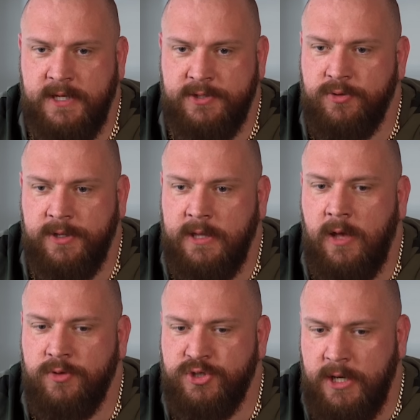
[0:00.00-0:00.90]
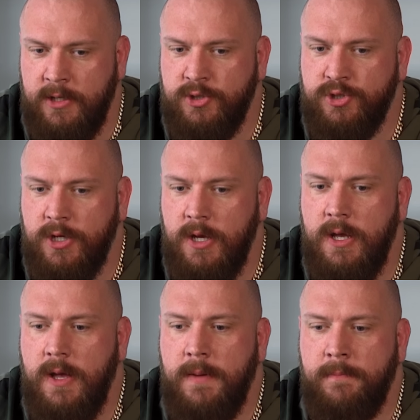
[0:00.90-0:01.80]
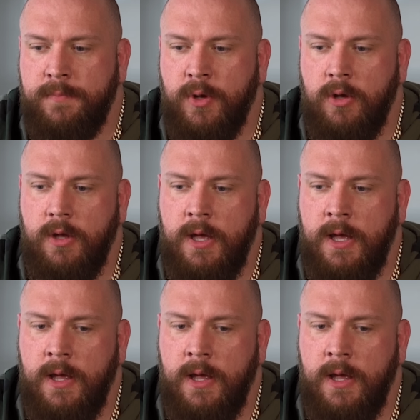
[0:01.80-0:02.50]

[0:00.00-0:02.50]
I don't think that would change. But